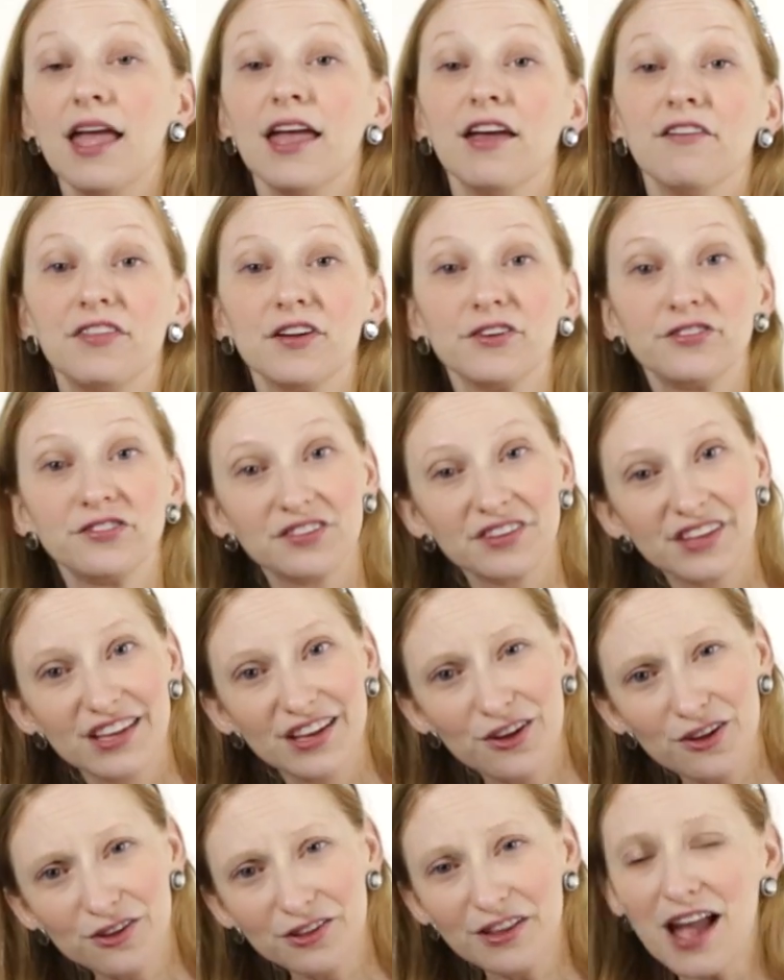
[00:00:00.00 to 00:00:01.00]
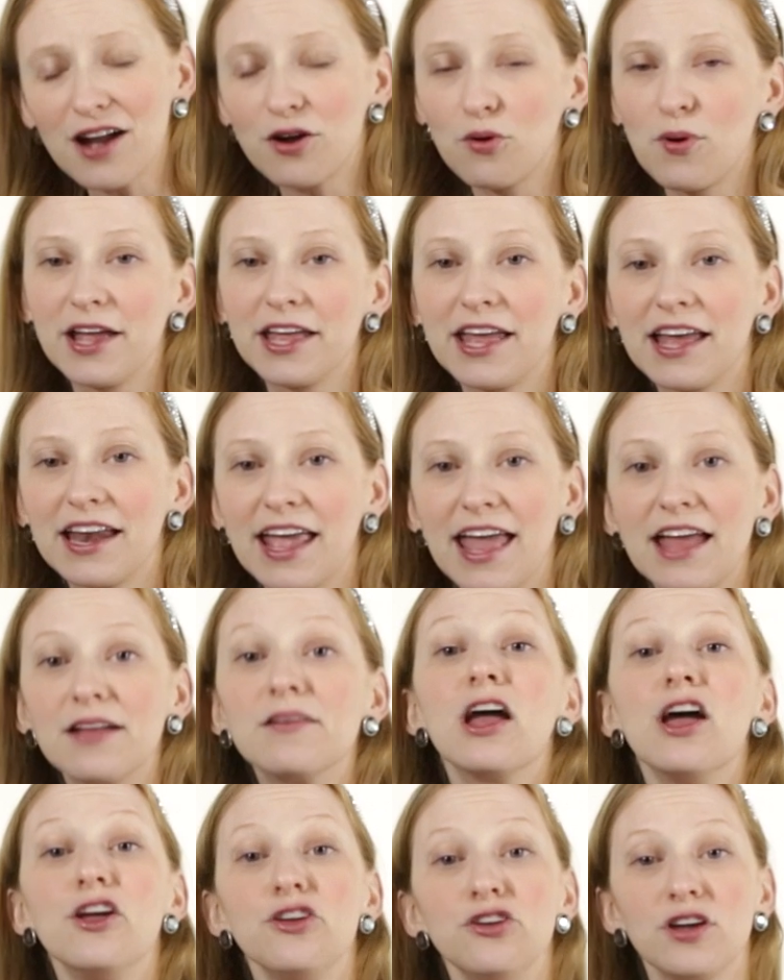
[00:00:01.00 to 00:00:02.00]
If they're still not quite getting it,
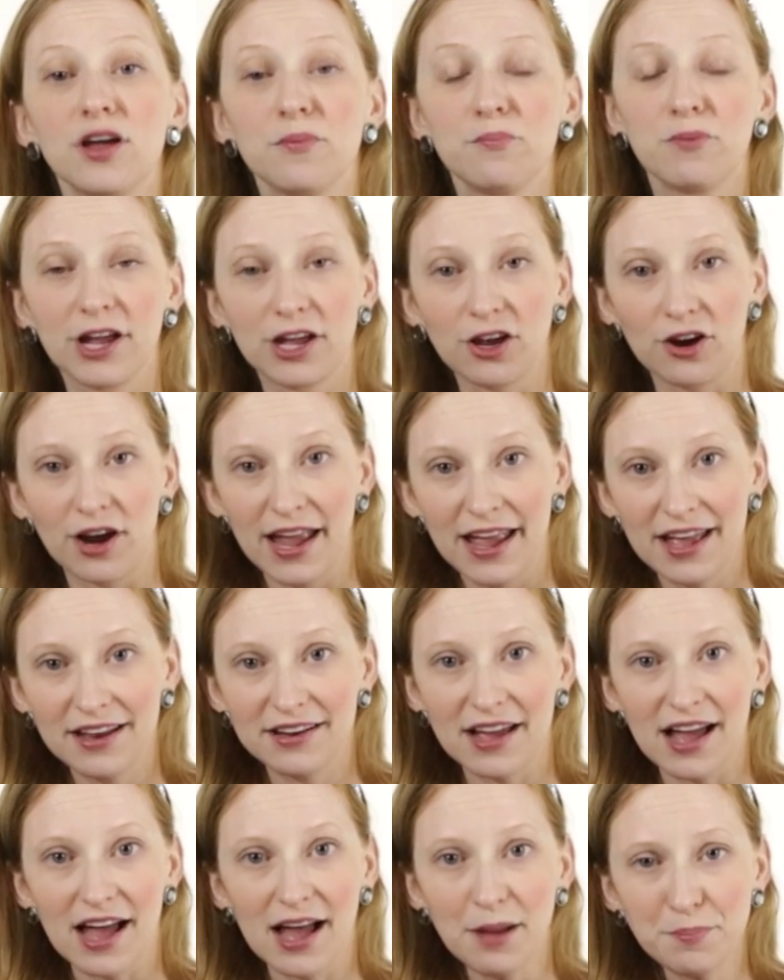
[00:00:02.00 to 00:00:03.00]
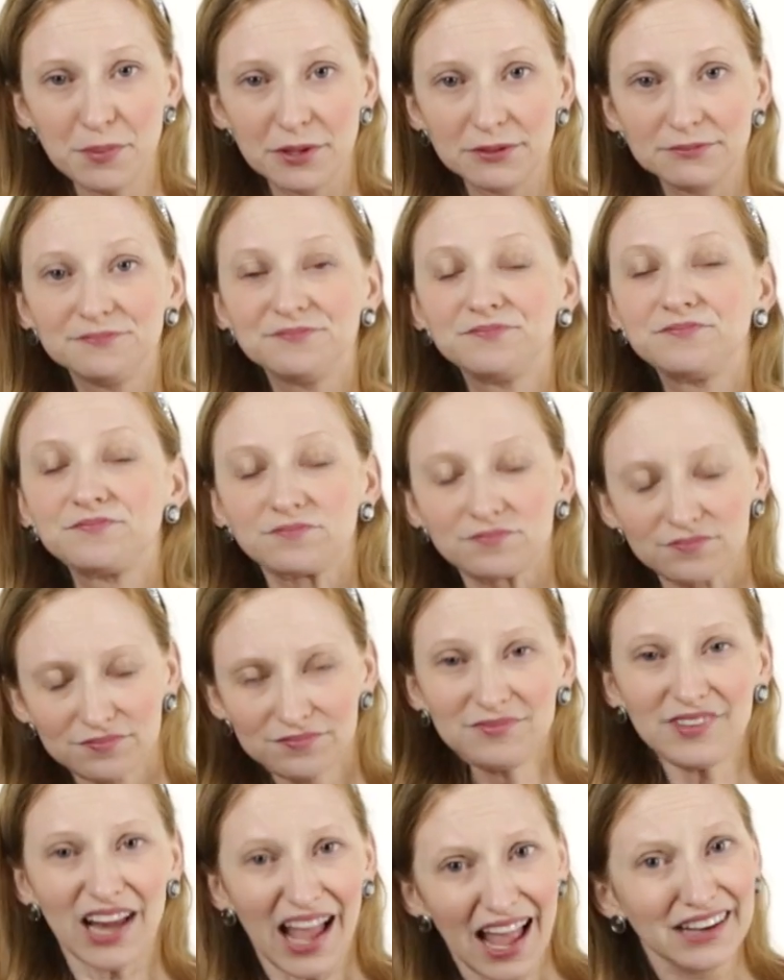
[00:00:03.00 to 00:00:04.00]
you can bring your hand up,
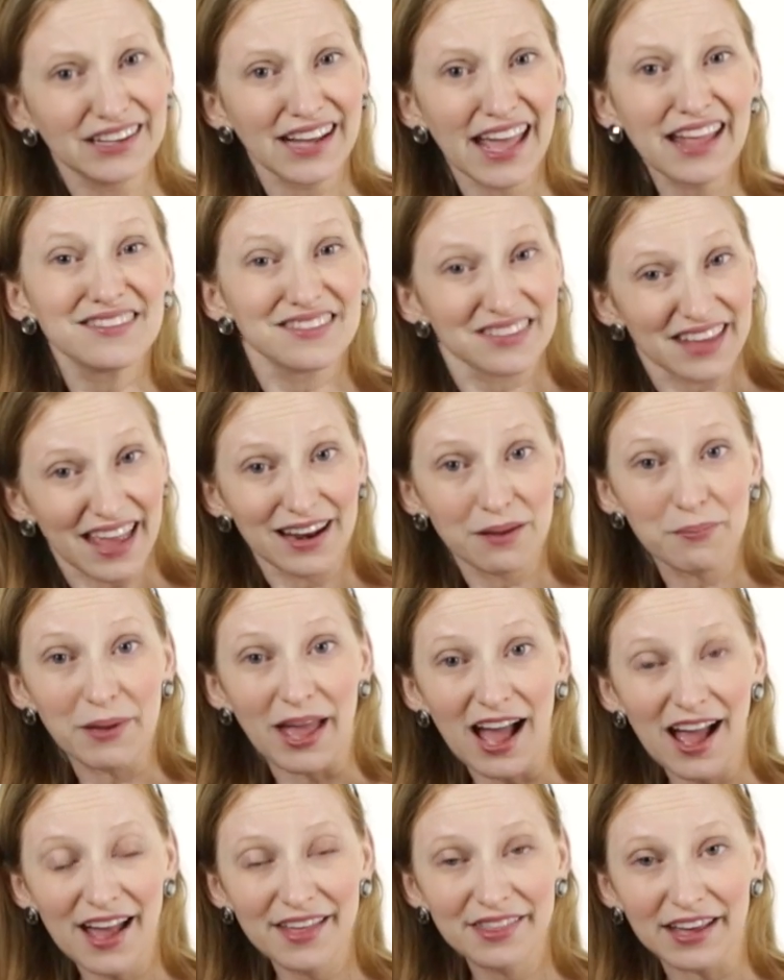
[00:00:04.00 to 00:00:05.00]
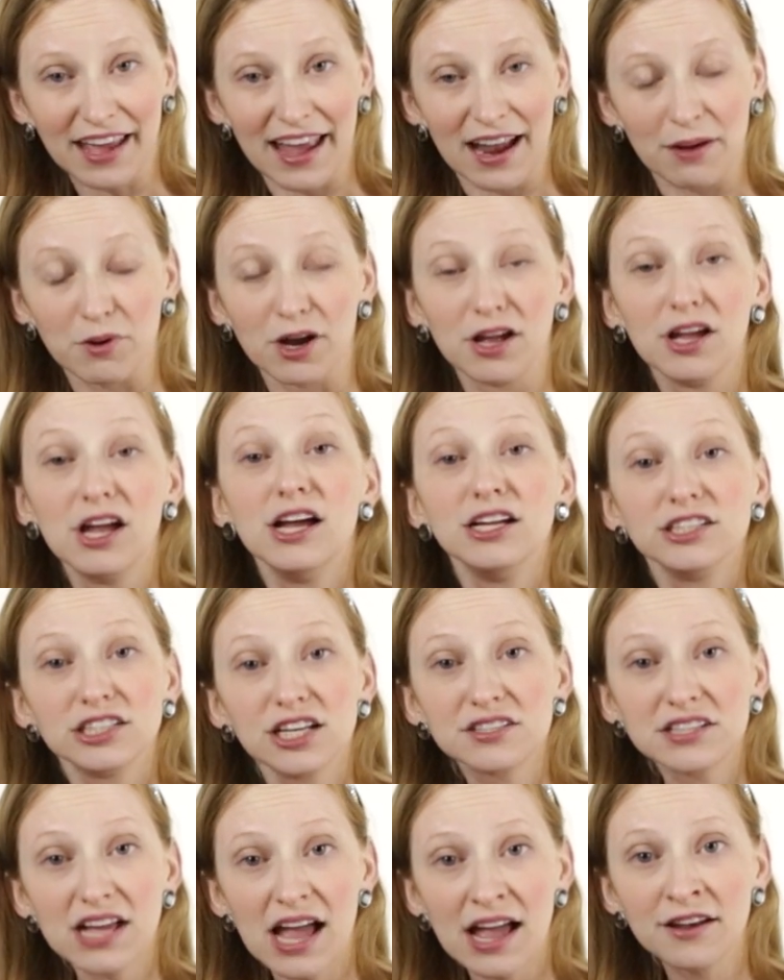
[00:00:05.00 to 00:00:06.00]
and again, standing behind the camera,
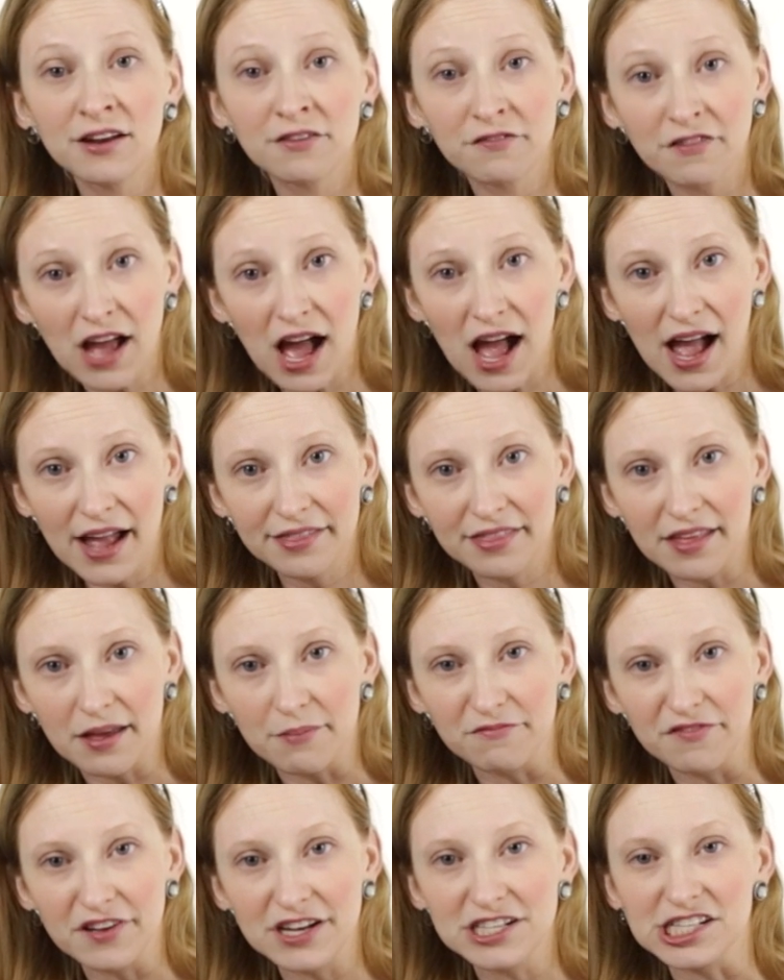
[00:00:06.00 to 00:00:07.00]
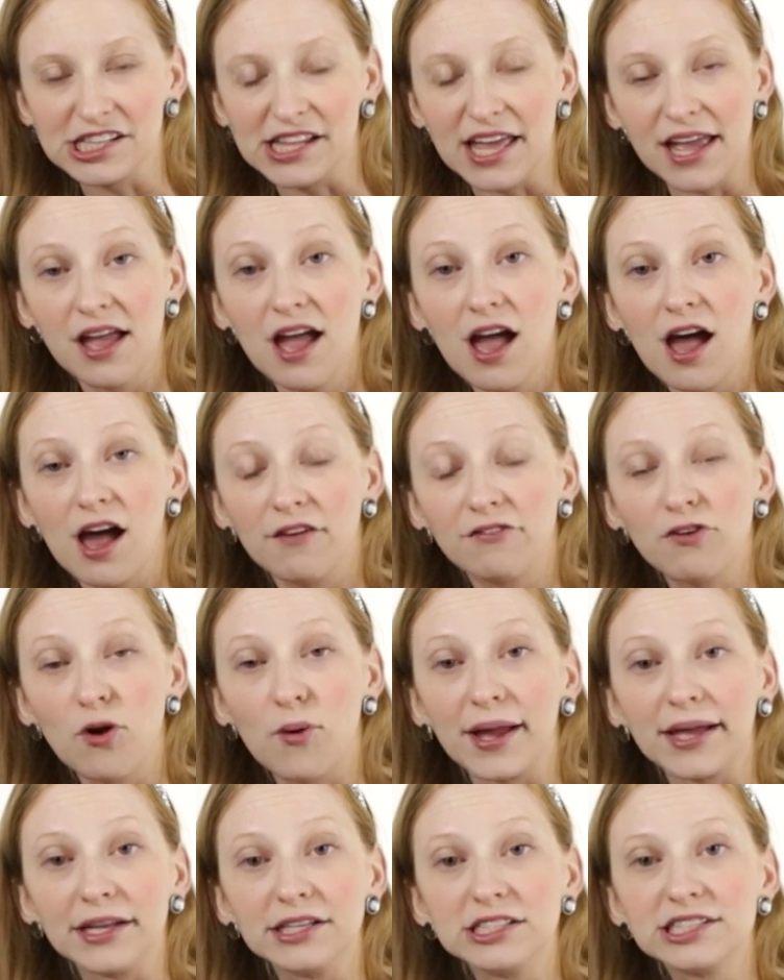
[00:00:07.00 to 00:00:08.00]
just kind of guide them visually of
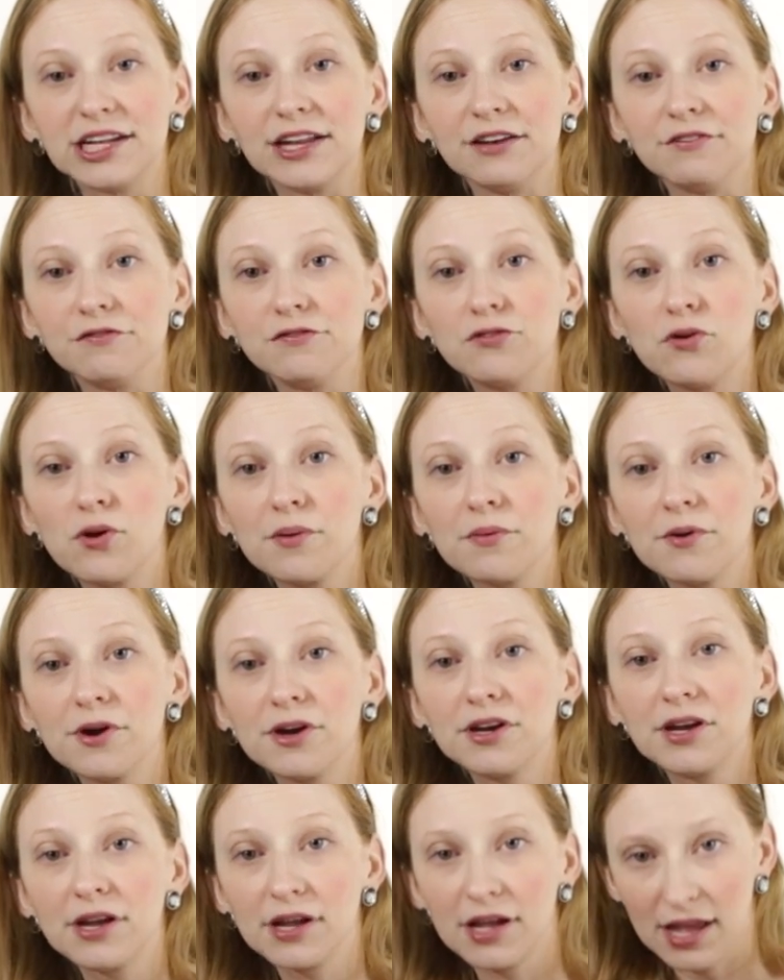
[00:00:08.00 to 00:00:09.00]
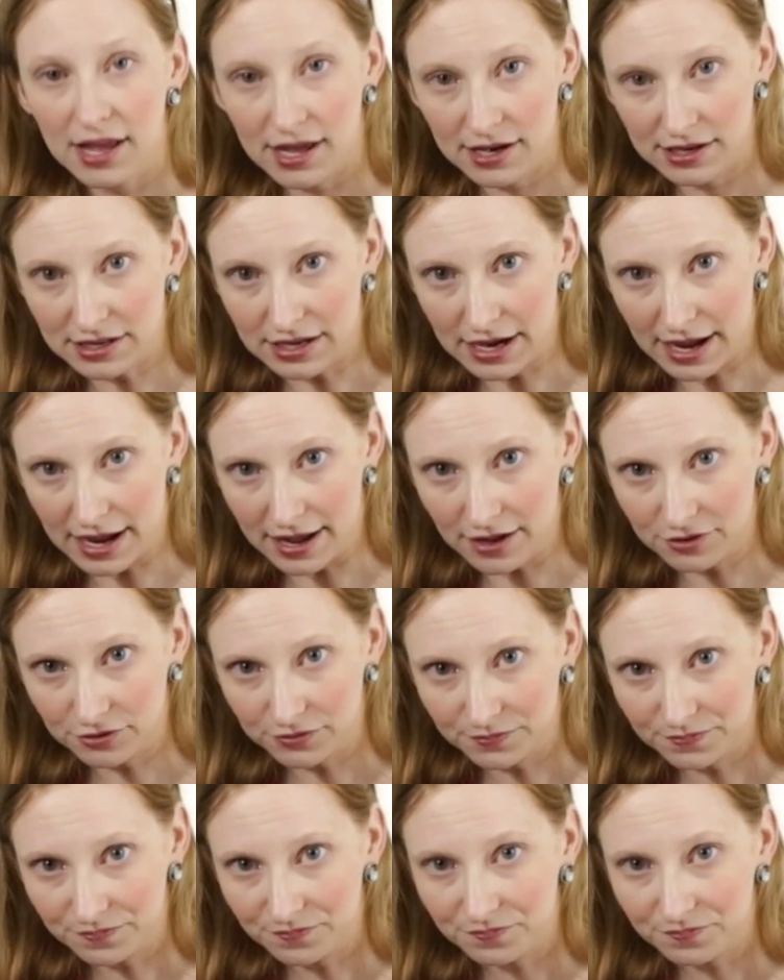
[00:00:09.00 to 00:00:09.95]
going chin forward and down.